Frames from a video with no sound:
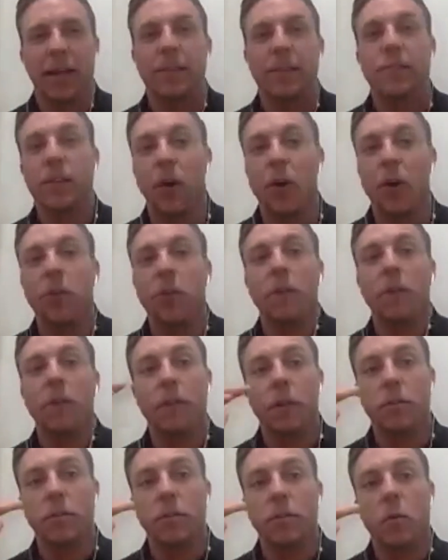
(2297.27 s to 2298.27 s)
So the
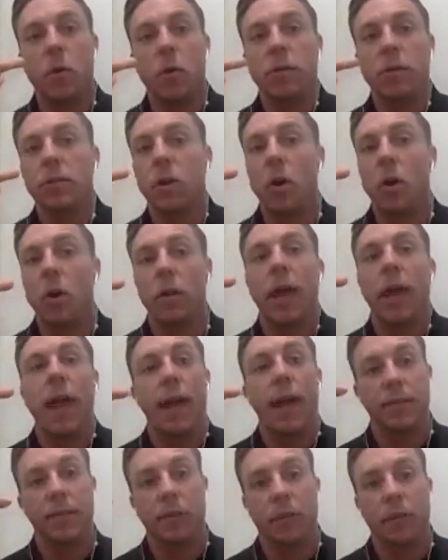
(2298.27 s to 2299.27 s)
first one is called
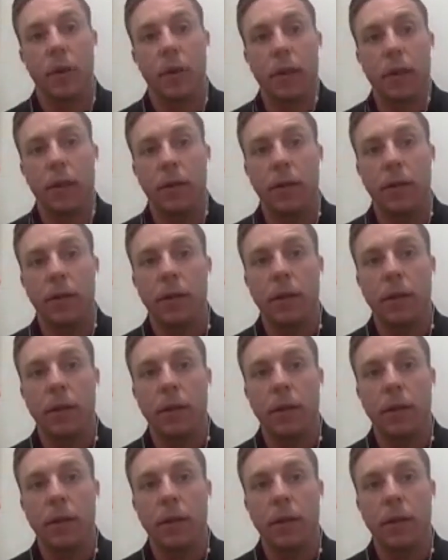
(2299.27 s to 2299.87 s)
hexarelin.